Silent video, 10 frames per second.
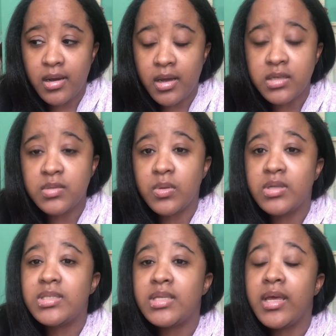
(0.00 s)
I just want to
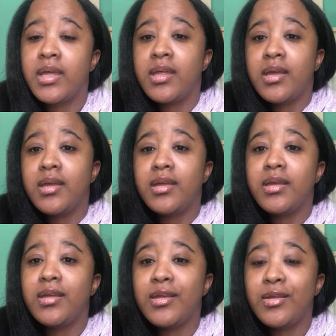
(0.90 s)
say
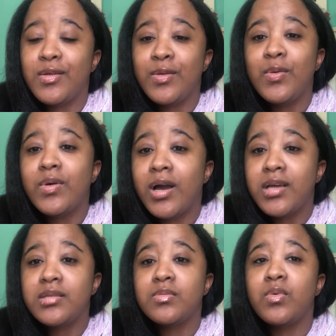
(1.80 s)
you
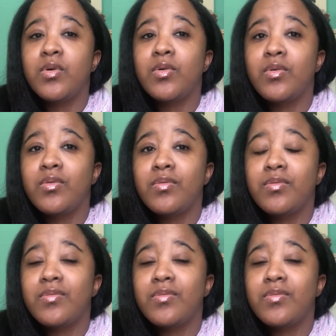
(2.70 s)
guys will